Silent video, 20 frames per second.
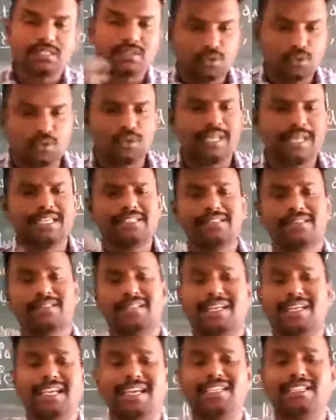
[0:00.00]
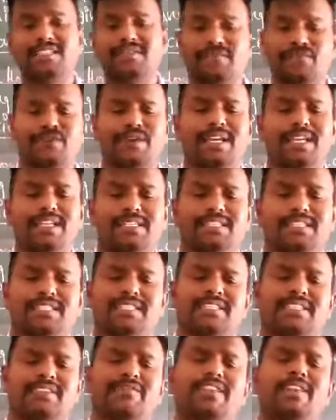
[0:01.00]
2 days, 3 days, 4 days
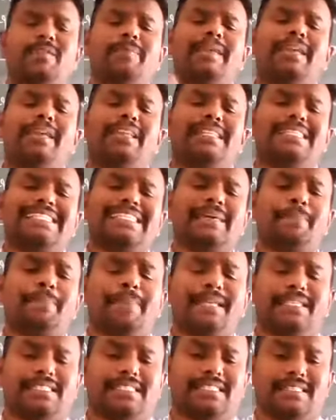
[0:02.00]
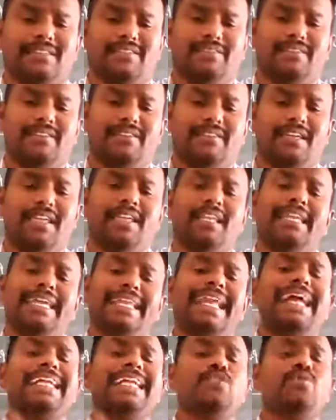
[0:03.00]
will be suppressed in
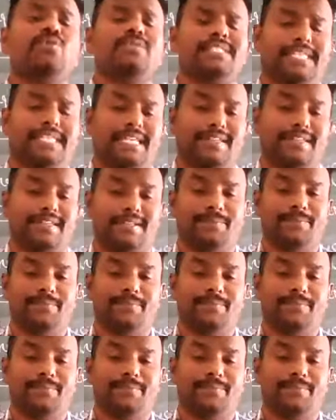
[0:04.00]
inactive state.